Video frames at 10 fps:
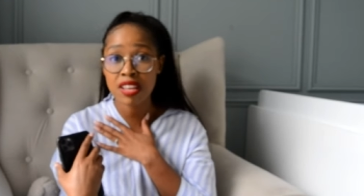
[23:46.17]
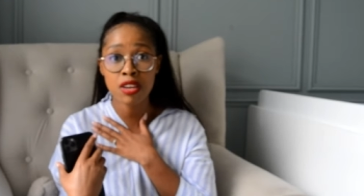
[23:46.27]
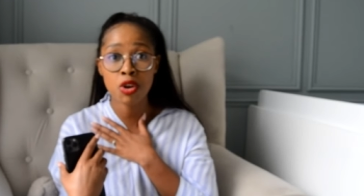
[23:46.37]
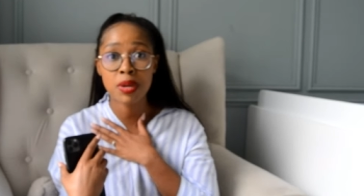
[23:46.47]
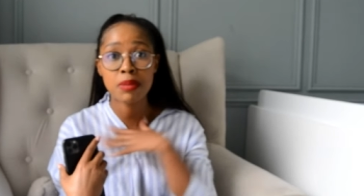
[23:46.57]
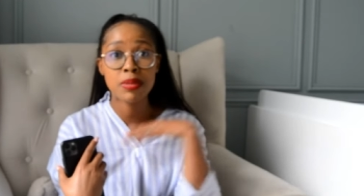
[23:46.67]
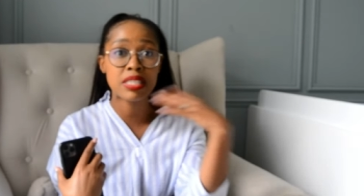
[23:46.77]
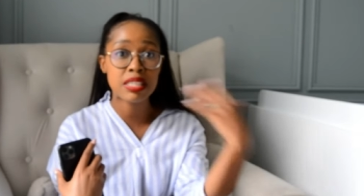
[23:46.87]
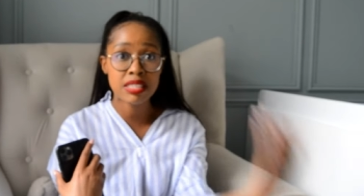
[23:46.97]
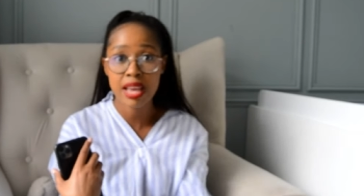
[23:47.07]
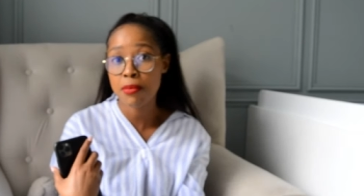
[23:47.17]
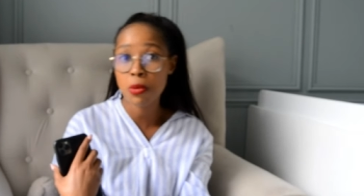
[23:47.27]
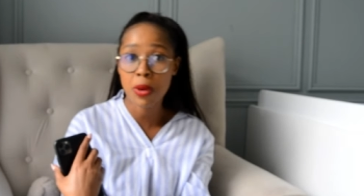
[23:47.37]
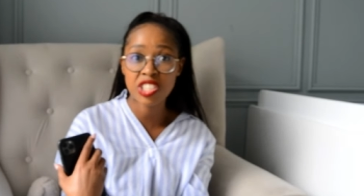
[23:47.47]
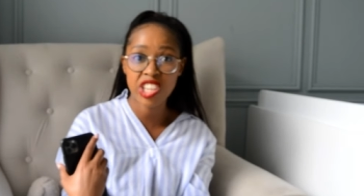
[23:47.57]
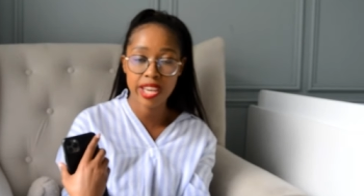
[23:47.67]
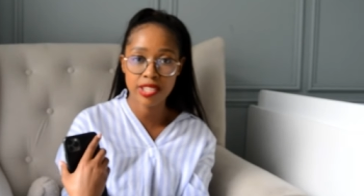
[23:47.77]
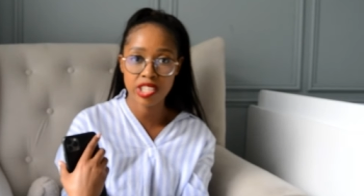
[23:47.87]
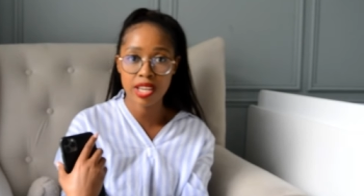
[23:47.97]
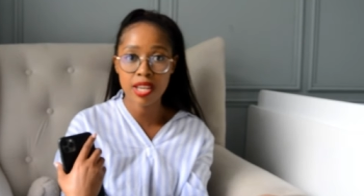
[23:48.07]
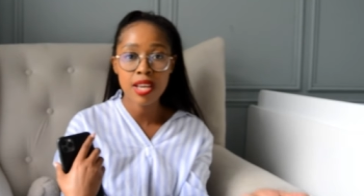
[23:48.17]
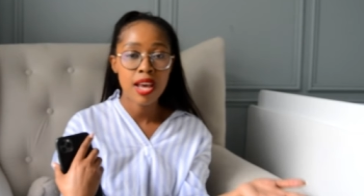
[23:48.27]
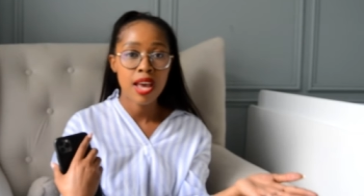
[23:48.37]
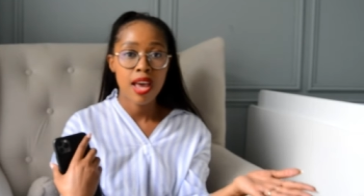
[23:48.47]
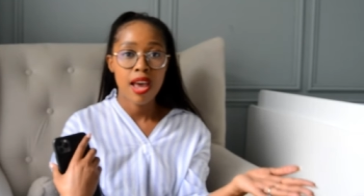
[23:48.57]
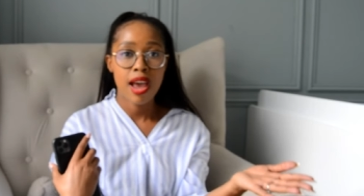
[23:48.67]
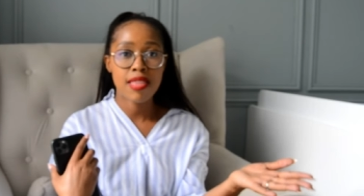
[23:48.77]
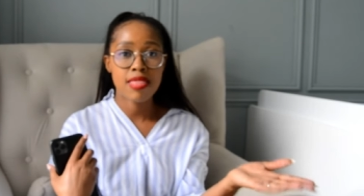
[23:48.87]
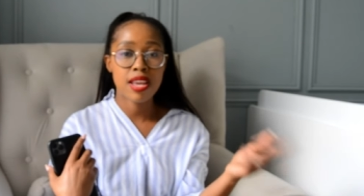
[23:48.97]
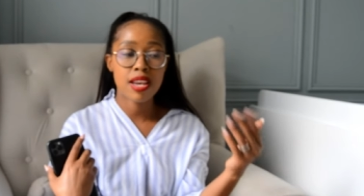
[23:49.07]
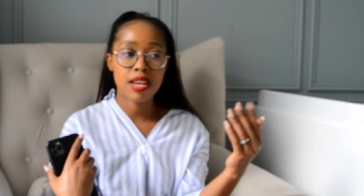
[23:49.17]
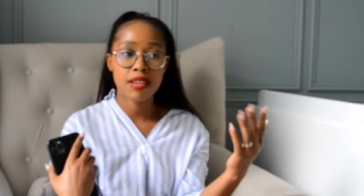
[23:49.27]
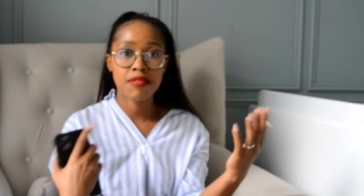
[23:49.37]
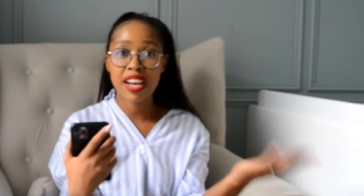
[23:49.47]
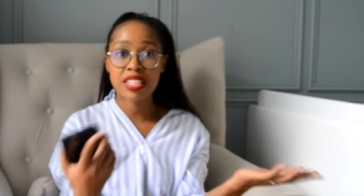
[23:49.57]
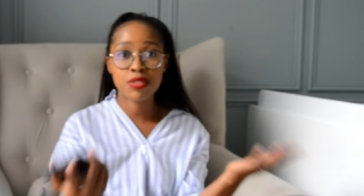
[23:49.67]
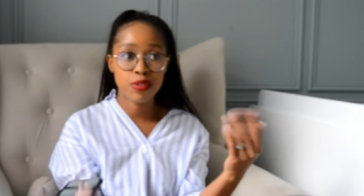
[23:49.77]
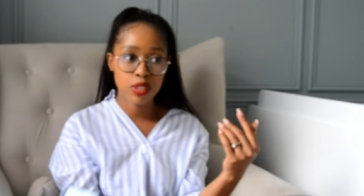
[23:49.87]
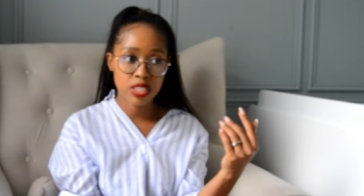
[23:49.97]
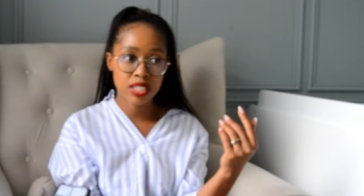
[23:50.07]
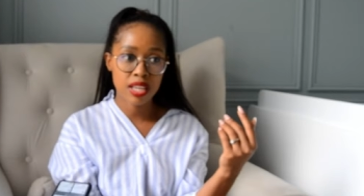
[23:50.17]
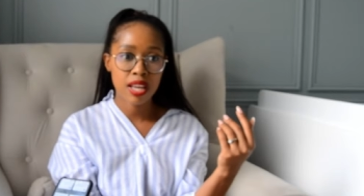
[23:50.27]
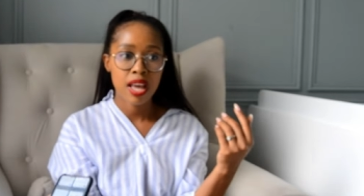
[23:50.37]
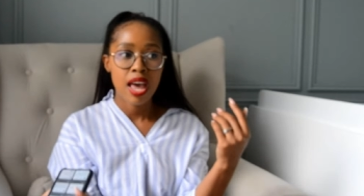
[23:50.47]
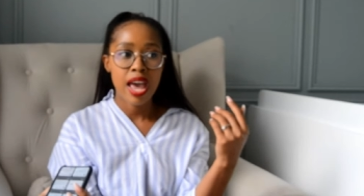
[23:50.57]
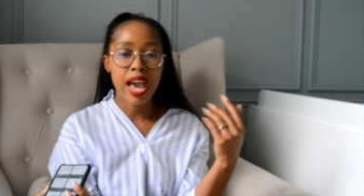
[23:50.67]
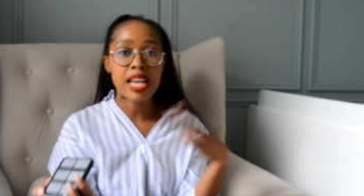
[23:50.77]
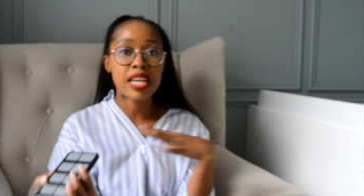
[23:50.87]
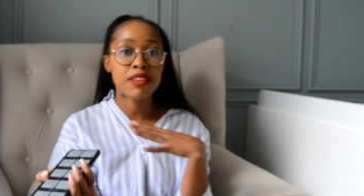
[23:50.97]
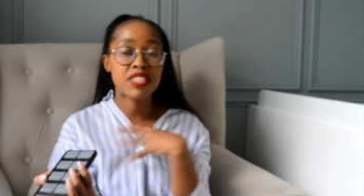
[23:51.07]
if I have other commitments, Zam will watch AJ, and then vice versa.